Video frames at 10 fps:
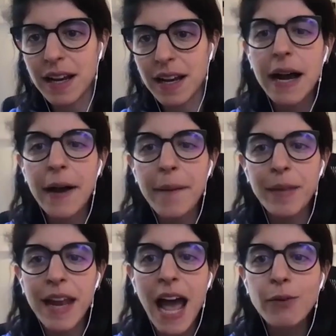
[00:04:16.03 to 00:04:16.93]

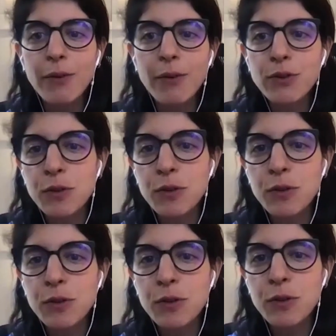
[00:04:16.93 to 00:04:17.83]
And I was
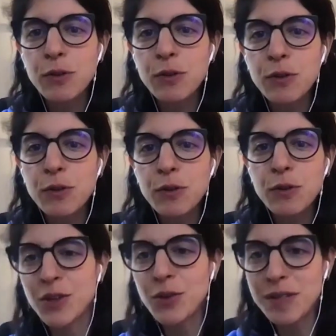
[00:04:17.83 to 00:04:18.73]
responsible for the team that
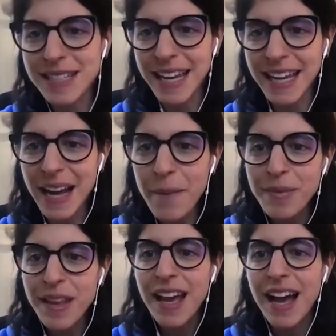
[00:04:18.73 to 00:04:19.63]
was using data,
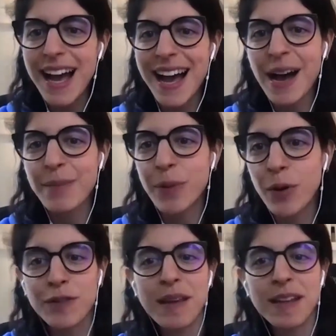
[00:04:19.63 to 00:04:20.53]

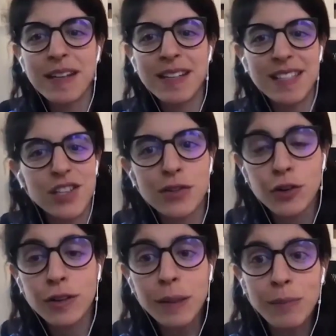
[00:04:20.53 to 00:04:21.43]
both to make decisions
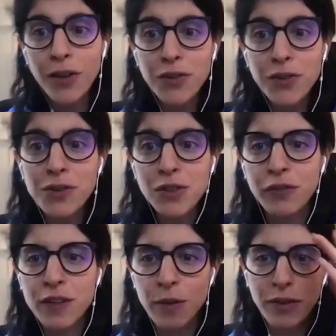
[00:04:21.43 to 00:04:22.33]
internally, but also to
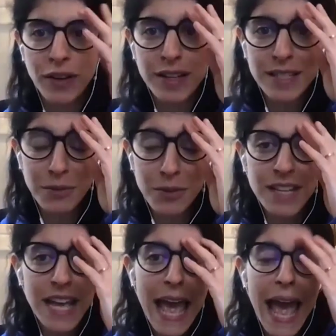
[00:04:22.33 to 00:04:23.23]
surface with our customers.